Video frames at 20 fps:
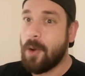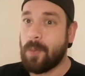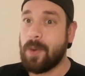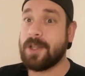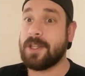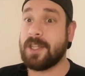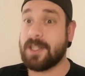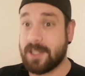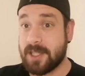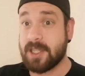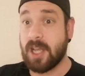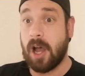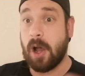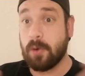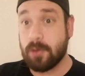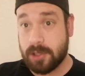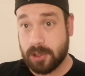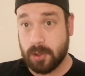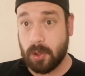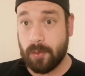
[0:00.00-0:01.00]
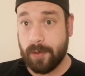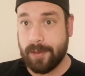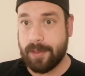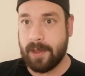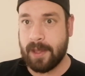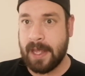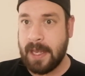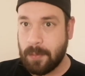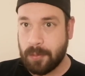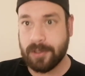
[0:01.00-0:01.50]
which is this whole story
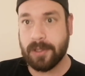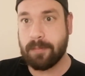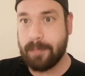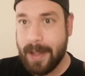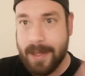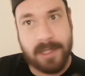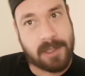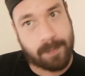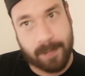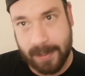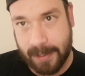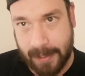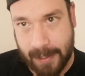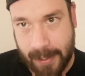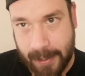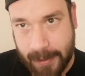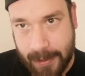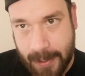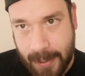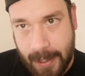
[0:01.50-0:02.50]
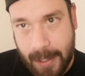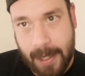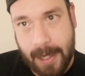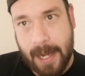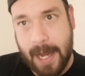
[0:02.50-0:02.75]
that he wasn't meant to be king.